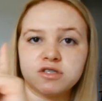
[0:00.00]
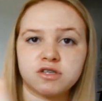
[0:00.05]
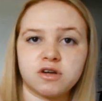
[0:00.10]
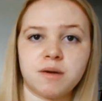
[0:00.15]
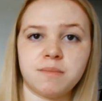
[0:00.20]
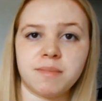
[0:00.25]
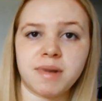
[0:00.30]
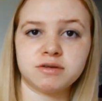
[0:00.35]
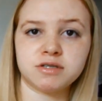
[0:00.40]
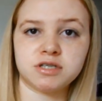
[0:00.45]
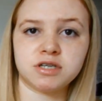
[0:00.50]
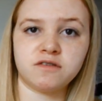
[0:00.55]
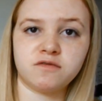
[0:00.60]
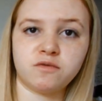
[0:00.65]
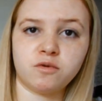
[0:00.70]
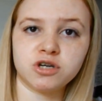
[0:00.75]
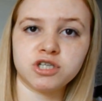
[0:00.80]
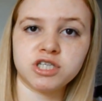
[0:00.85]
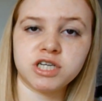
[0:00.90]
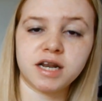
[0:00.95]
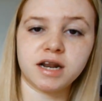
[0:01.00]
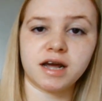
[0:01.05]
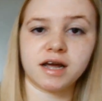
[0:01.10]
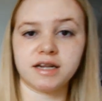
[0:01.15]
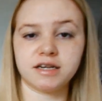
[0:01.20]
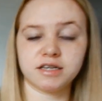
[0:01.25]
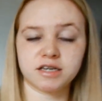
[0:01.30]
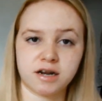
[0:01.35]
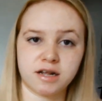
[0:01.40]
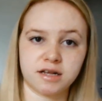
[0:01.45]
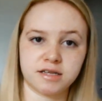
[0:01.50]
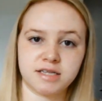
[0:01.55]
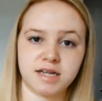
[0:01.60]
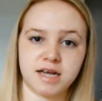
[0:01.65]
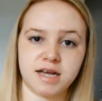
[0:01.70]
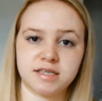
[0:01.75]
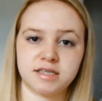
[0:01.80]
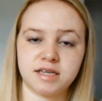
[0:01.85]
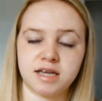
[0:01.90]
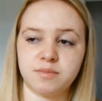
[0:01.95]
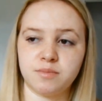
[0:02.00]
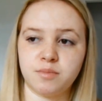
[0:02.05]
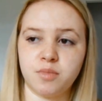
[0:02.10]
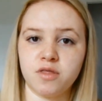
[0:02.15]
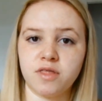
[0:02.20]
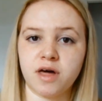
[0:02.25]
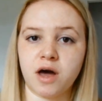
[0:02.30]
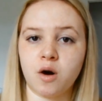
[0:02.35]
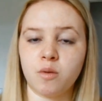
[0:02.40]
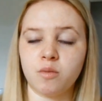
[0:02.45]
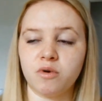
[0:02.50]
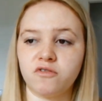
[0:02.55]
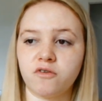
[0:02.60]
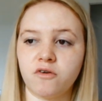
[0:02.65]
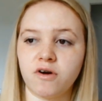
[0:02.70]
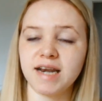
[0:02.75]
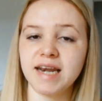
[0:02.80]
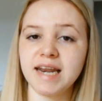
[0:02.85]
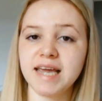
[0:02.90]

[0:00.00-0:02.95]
just got a mountain of washing. I need to go downstairs and put that on before I